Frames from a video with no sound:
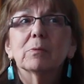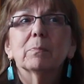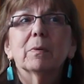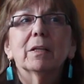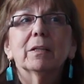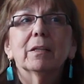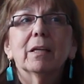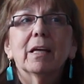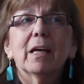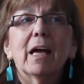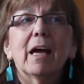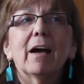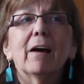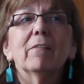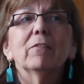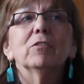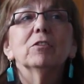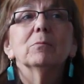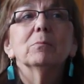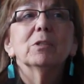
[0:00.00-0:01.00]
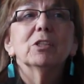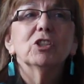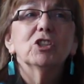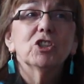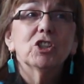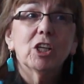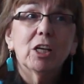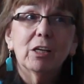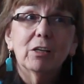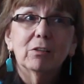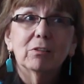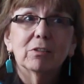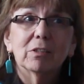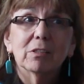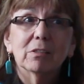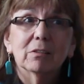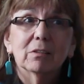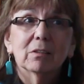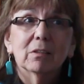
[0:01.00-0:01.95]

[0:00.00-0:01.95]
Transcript: but they have to be shared